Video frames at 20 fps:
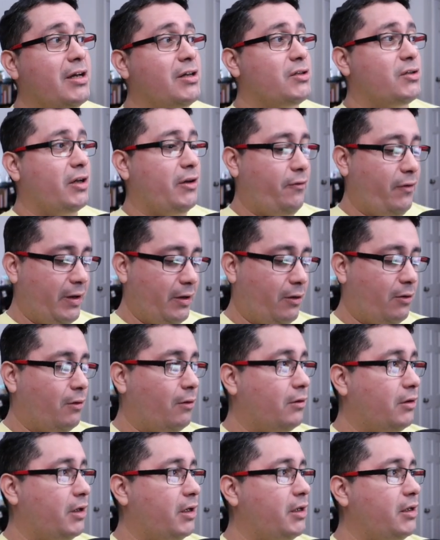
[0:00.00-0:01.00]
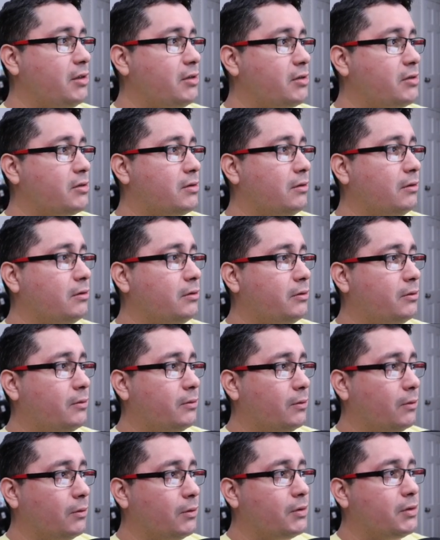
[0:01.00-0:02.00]
So if I call install
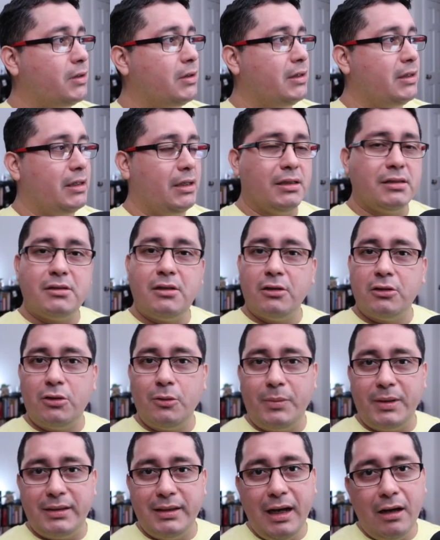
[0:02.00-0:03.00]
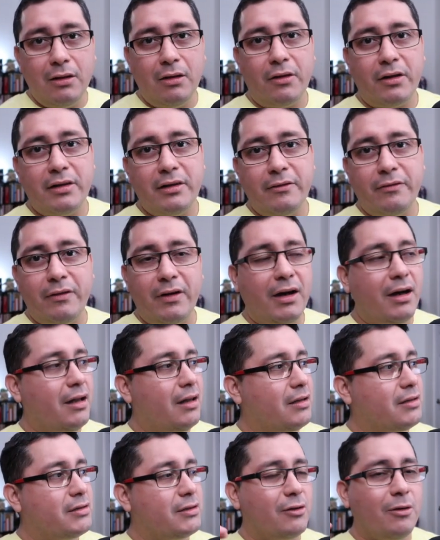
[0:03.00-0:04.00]
tools, it's going to be downloading the
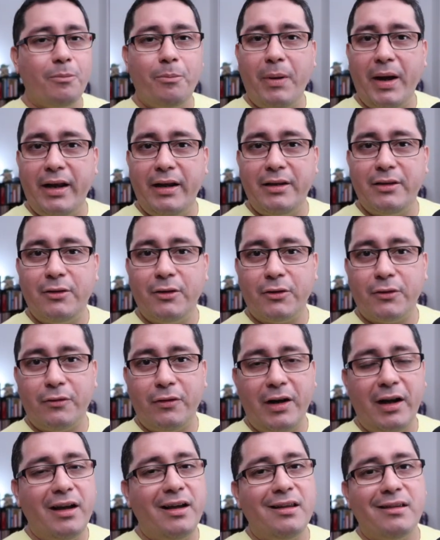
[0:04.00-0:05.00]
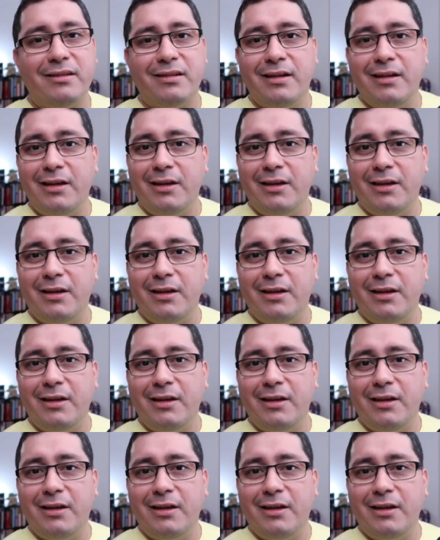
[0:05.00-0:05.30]
files, compiling those files,